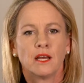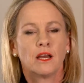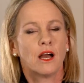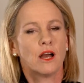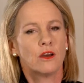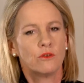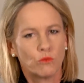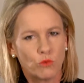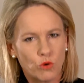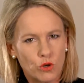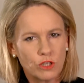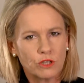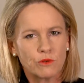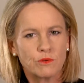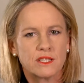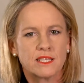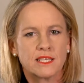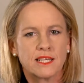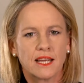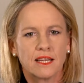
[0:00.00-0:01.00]
and work
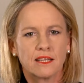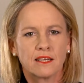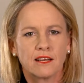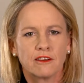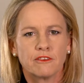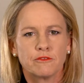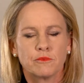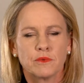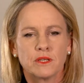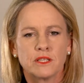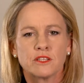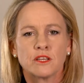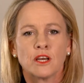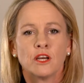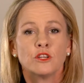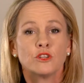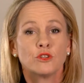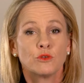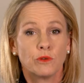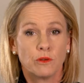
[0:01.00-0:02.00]
with state governments
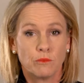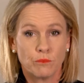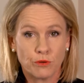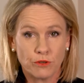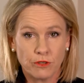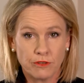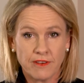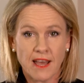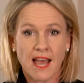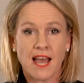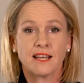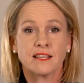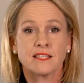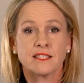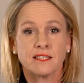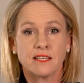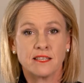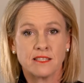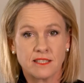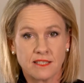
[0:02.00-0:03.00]
to improve
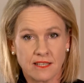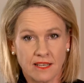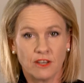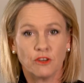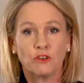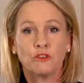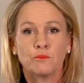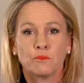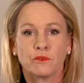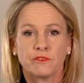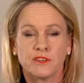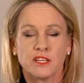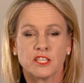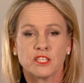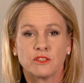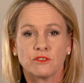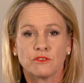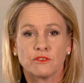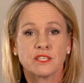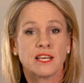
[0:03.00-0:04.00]
access to health
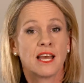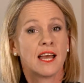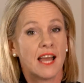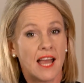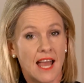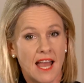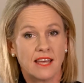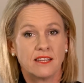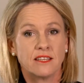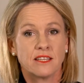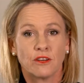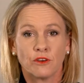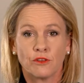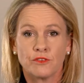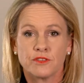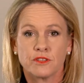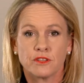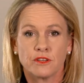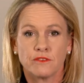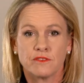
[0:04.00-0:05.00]
professionals and
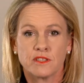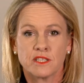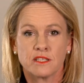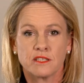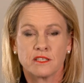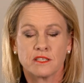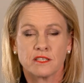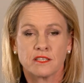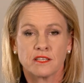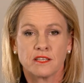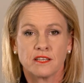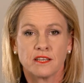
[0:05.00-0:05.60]
health services.